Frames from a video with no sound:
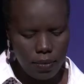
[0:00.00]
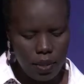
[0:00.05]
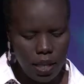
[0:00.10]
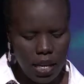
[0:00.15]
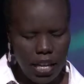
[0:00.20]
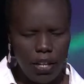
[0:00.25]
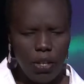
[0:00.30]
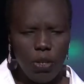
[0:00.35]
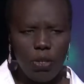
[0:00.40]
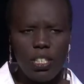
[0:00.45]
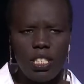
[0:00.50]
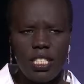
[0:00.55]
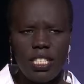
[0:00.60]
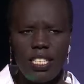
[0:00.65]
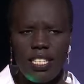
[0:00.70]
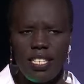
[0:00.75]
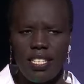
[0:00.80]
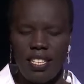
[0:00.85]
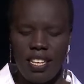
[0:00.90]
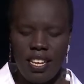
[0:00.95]
I
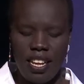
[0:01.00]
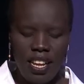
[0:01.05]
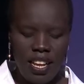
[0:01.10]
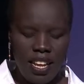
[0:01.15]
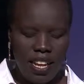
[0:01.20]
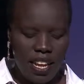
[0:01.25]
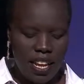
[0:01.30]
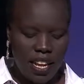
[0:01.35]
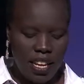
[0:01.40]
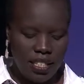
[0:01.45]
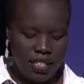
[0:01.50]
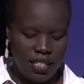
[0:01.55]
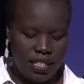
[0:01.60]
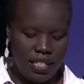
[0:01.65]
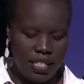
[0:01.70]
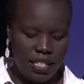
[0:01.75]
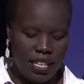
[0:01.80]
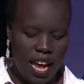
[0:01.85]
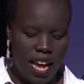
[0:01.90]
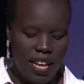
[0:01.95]
noticed she
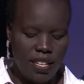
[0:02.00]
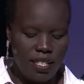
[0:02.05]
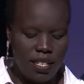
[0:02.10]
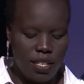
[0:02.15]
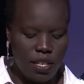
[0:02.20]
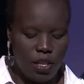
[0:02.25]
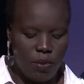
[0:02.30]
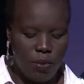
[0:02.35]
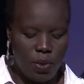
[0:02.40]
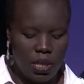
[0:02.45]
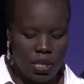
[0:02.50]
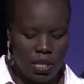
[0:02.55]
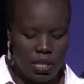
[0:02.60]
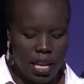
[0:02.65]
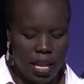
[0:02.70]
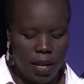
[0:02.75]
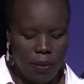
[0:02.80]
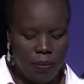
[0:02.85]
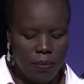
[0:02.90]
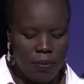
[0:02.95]
had answered it with the
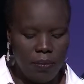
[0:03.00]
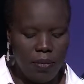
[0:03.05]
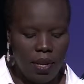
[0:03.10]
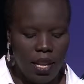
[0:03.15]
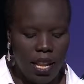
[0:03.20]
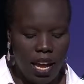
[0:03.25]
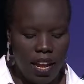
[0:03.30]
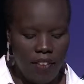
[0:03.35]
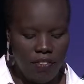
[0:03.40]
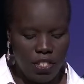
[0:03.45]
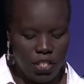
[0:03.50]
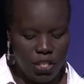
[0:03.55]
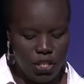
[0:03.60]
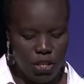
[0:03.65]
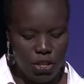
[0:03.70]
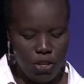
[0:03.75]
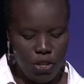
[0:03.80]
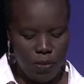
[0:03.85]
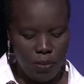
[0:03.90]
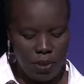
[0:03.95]
same laughter she
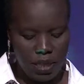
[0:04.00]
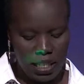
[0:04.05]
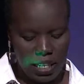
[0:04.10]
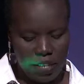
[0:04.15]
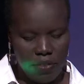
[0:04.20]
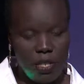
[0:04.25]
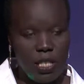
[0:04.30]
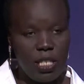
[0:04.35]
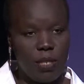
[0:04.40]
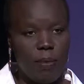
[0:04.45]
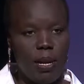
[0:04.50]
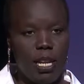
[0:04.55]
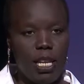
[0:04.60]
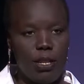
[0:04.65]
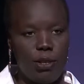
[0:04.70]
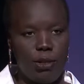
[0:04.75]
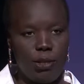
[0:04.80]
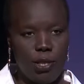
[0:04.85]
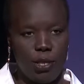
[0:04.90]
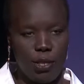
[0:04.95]
normally greets my
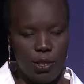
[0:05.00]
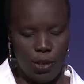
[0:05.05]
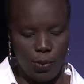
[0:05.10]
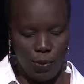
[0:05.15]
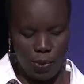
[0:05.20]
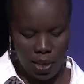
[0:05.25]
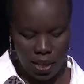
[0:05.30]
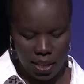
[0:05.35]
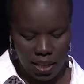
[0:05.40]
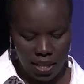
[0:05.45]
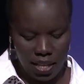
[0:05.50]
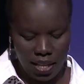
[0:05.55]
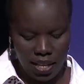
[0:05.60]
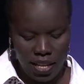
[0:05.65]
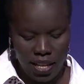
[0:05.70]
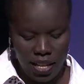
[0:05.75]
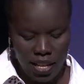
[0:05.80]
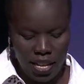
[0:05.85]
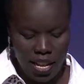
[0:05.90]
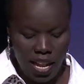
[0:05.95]
little sister with.
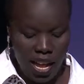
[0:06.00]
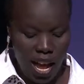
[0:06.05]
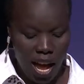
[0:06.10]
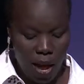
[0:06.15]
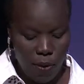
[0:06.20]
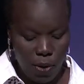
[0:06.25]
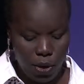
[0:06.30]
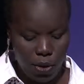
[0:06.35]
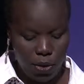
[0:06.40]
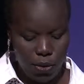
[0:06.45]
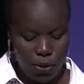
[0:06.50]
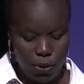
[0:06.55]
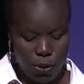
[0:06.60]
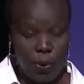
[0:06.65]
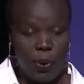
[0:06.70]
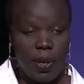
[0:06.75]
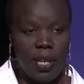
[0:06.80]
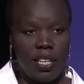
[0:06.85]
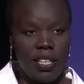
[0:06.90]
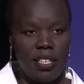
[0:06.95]
"How are you
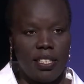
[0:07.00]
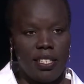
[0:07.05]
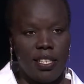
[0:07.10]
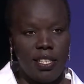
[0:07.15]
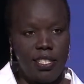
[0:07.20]
doing?" the